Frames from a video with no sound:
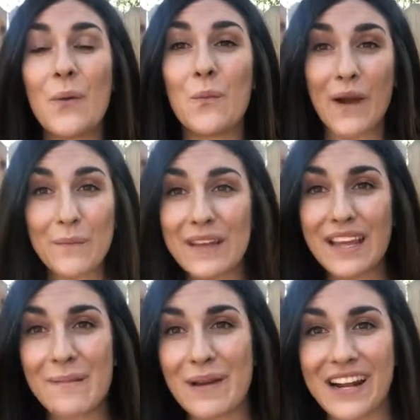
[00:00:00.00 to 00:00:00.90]
when we
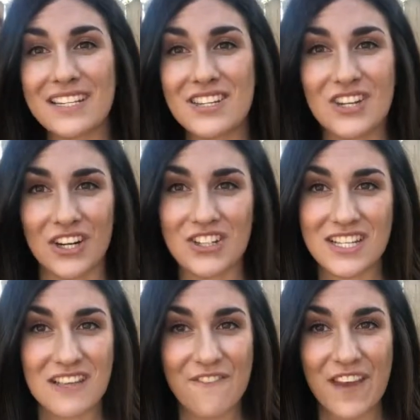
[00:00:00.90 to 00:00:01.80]
come back to church
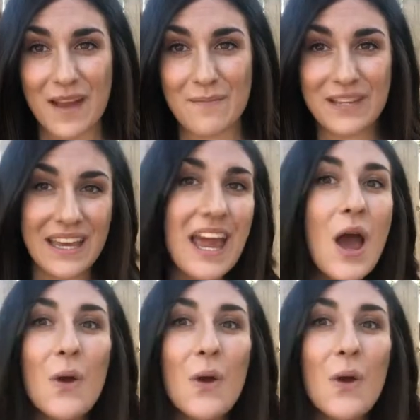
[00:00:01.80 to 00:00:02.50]
as a family,